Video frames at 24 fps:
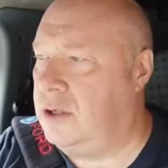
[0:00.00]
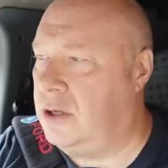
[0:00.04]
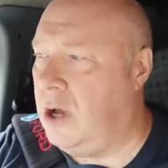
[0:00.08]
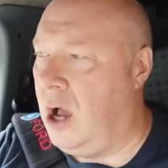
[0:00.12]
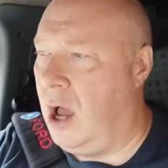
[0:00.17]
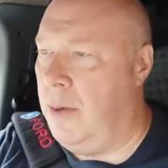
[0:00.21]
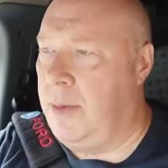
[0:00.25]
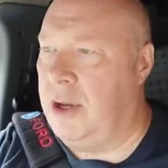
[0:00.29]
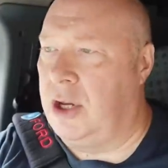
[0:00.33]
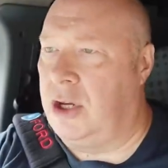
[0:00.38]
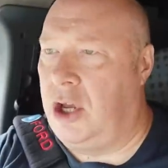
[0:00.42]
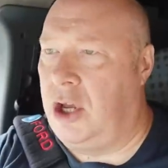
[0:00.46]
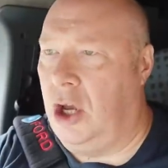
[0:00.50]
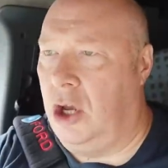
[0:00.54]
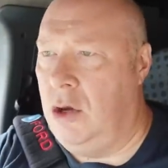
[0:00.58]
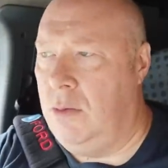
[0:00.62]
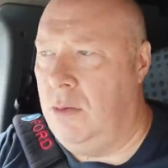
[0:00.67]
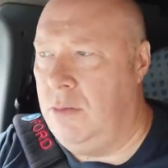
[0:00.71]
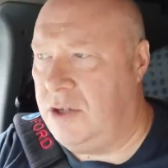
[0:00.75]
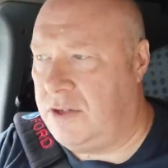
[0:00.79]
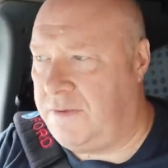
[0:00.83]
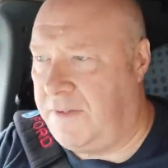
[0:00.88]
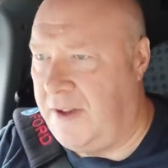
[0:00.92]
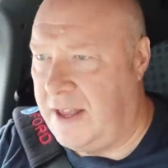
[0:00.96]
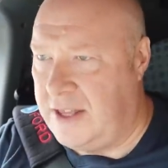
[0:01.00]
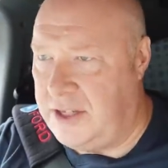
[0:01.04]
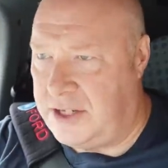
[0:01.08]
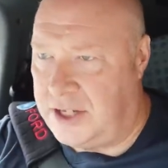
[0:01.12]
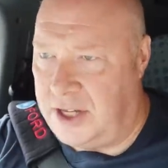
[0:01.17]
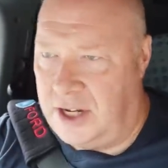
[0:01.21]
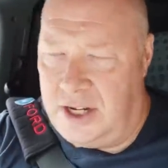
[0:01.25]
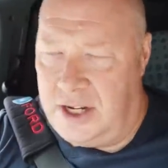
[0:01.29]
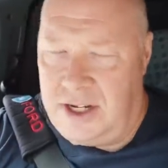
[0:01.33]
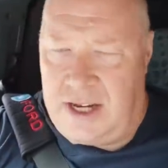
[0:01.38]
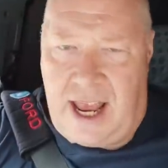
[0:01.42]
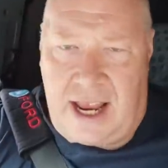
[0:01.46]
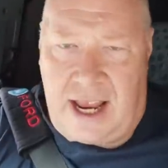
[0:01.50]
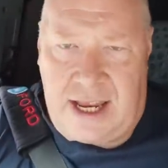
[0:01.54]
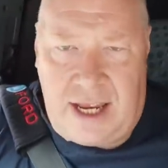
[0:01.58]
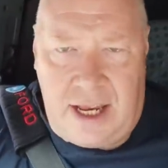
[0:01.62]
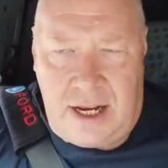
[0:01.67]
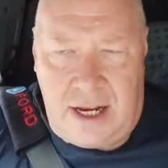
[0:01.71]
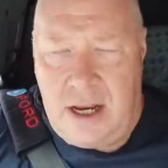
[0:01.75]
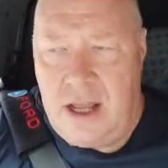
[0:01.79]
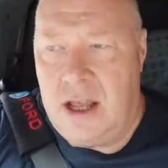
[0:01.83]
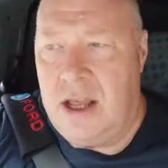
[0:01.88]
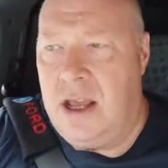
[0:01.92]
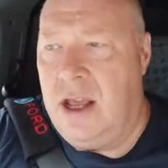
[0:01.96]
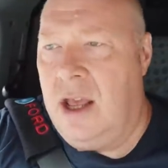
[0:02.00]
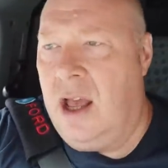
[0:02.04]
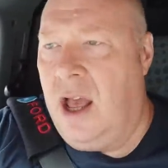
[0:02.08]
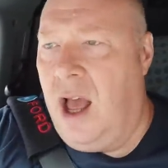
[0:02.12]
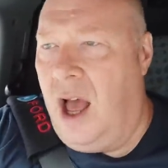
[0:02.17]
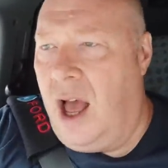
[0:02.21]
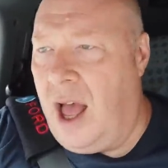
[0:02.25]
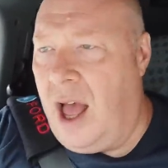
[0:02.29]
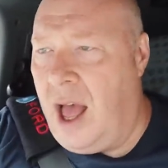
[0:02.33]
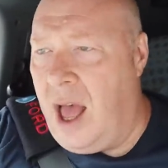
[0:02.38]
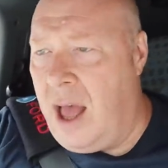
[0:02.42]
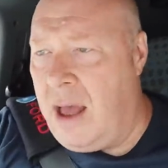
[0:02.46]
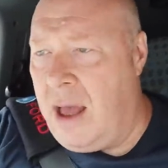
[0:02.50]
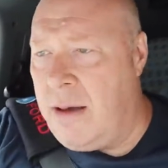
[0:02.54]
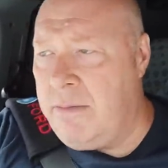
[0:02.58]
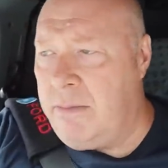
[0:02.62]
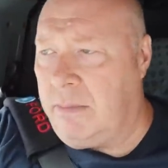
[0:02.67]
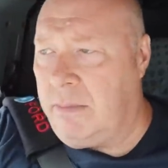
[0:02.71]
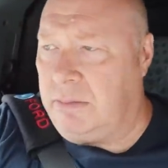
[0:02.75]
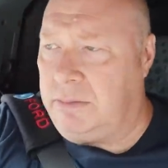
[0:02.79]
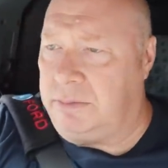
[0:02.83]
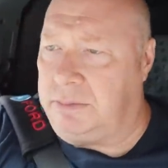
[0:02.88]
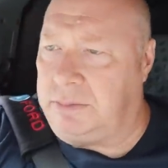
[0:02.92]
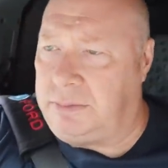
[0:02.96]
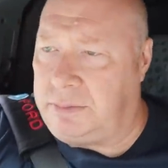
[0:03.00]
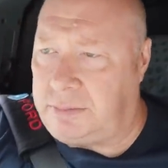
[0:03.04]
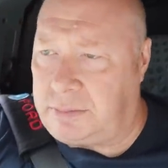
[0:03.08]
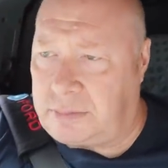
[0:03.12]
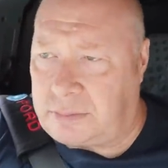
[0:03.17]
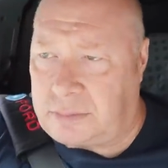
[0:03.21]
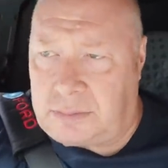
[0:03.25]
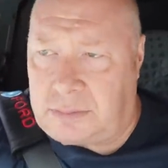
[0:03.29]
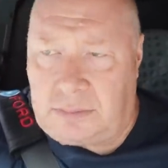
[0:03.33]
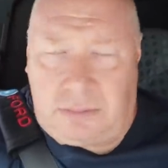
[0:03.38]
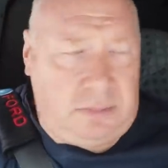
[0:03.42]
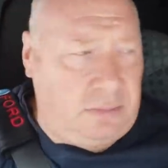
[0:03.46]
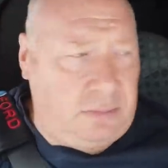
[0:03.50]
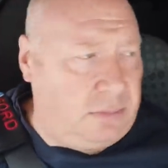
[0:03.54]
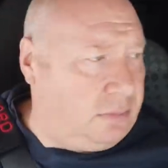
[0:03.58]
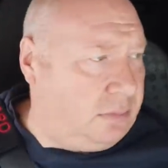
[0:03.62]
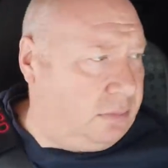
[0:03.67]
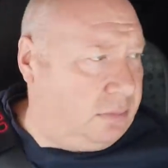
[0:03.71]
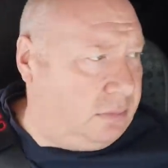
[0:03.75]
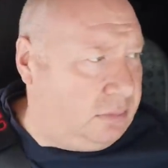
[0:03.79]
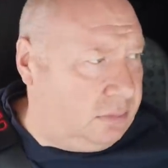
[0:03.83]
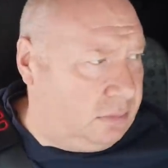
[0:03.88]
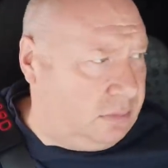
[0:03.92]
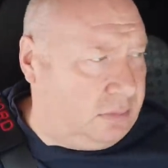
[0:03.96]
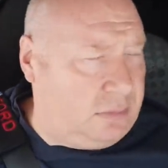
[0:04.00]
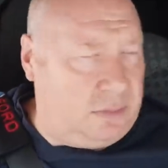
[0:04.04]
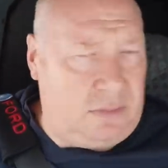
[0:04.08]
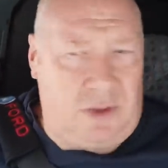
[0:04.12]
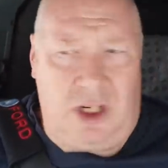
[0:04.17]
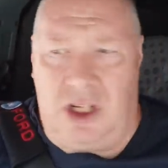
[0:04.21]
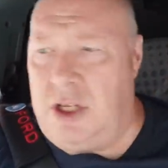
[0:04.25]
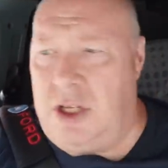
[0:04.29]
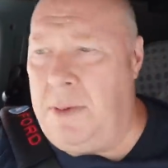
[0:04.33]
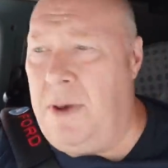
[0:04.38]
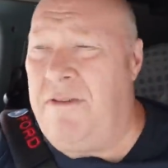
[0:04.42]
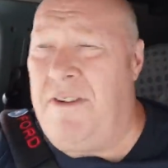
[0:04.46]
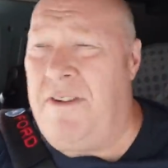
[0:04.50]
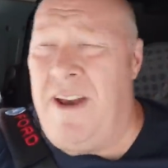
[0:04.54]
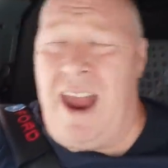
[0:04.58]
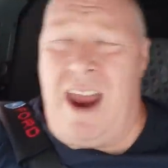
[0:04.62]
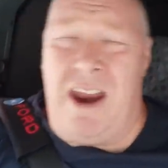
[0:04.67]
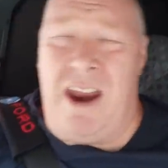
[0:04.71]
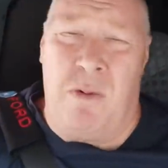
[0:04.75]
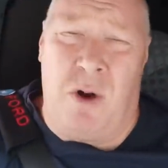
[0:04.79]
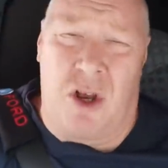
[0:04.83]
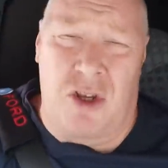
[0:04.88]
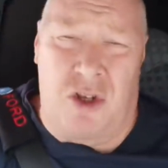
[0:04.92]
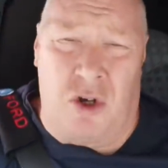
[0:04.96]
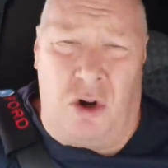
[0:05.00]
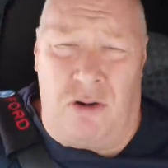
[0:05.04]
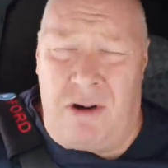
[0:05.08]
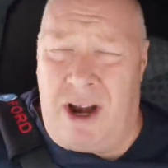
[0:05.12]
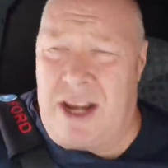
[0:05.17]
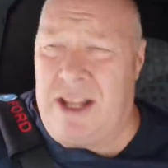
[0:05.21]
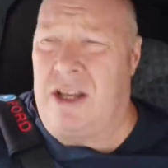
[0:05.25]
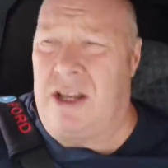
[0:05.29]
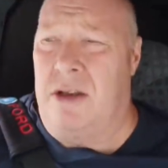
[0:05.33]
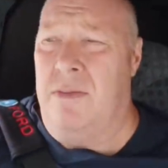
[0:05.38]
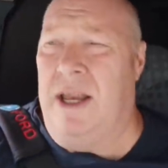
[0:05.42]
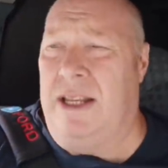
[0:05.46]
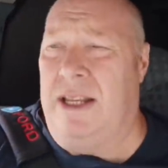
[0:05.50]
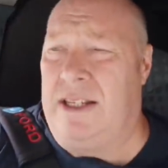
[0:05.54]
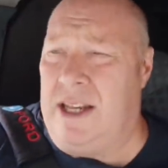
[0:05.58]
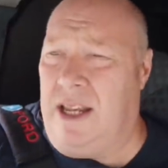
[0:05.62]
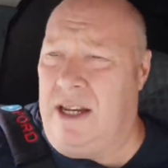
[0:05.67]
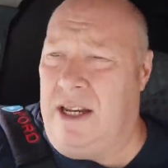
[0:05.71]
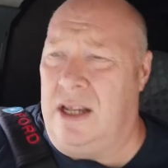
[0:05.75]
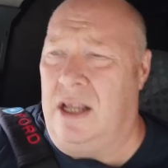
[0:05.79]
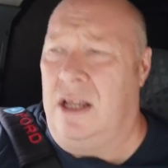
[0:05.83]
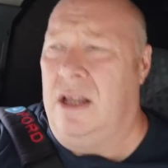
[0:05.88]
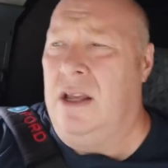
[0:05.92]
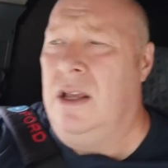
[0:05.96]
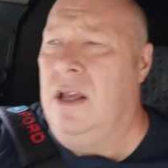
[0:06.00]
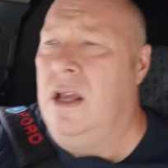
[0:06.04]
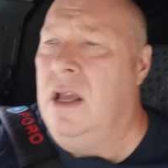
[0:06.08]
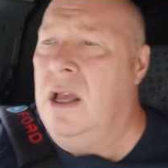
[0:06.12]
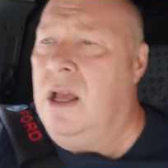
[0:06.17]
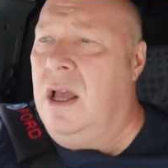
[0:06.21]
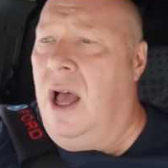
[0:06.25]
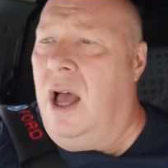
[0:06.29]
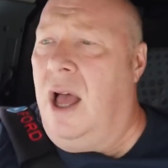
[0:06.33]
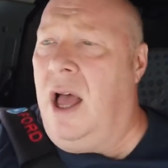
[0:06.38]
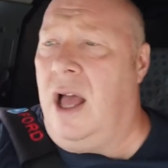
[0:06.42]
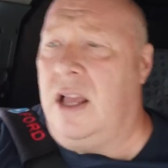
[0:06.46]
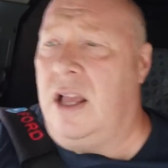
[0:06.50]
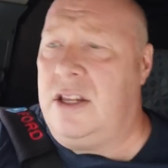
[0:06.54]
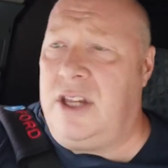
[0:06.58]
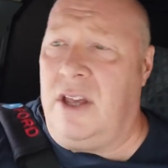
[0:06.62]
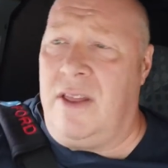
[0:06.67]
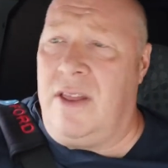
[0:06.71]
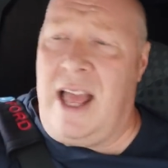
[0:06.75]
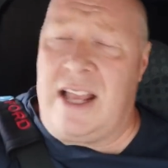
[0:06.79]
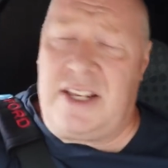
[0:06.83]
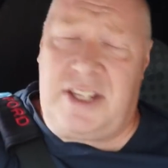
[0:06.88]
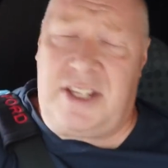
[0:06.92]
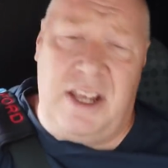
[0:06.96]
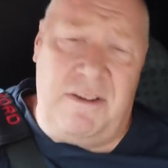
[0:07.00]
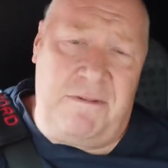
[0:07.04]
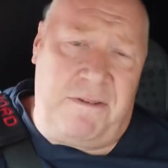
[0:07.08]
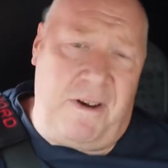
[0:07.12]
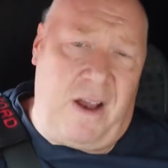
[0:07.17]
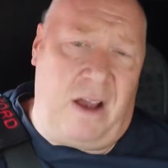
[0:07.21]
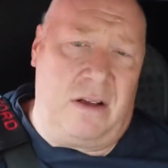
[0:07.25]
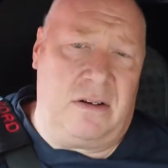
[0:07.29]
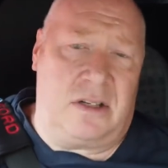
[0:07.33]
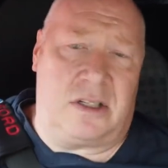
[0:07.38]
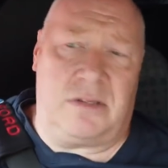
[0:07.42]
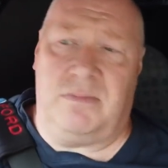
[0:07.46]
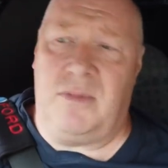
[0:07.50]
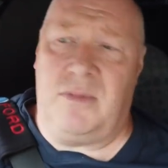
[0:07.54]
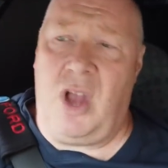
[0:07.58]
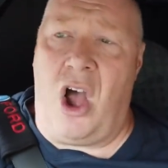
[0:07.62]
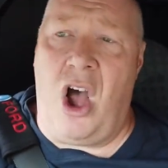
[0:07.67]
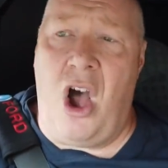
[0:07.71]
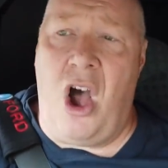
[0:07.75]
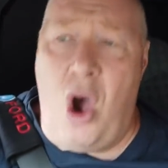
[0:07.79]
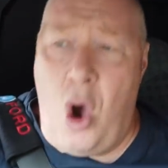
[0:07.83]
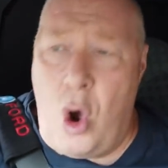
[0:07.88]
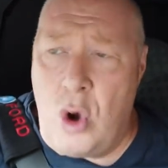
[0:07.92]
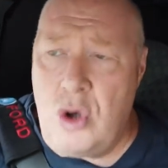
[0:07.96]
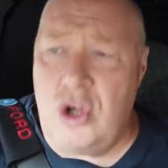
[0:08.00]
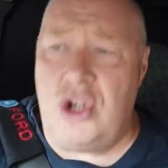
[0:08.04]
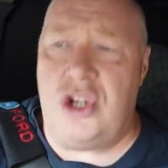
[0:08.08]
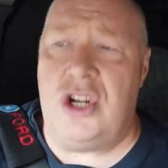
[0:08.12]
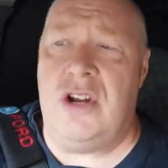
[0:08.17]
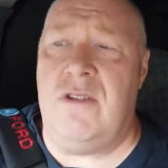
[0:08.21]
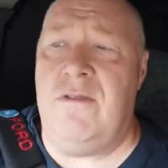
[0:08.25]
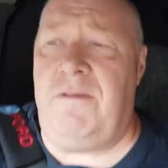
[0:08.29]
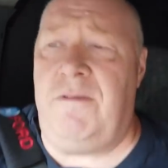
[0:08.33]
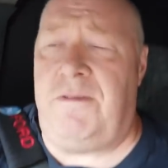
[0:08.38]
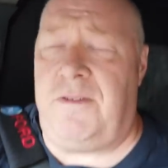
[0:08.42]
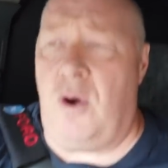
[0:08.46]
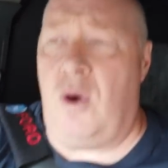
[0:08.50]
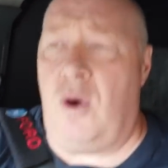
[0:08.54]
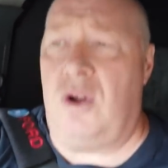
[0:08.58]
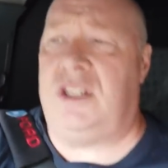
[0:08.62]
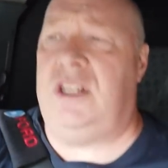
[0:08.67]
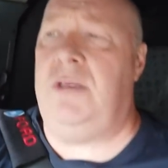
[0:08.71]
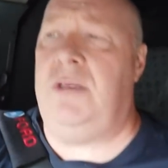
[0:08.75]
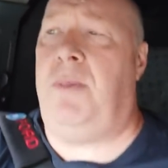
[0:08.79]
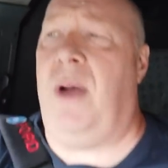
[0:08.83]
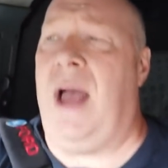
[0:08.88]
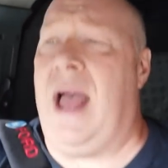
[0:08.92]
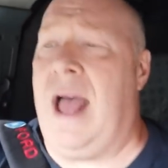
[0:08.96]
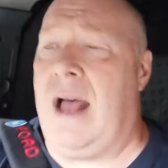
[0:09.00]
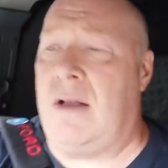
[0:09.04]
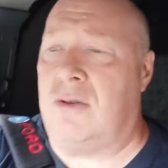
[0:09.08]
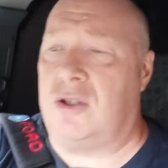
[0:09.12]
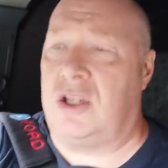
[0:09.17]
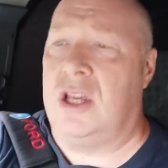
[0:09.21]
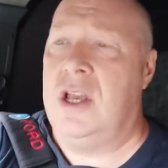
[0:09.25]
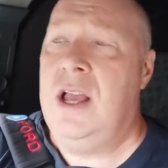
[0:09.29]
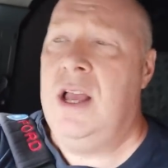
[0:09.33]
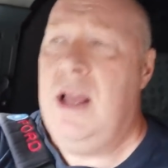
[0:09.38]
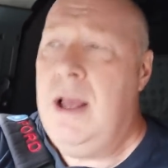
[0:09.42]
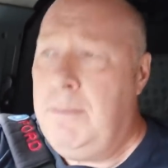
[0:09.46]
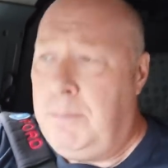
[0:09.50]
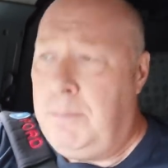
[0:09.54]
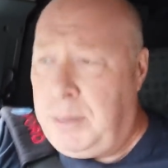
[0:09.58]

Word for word: Simon Coombs, fencing and decking. Um, to be fair, he was already committed. Uh, so that's it, folks. one hundred and forty pounds.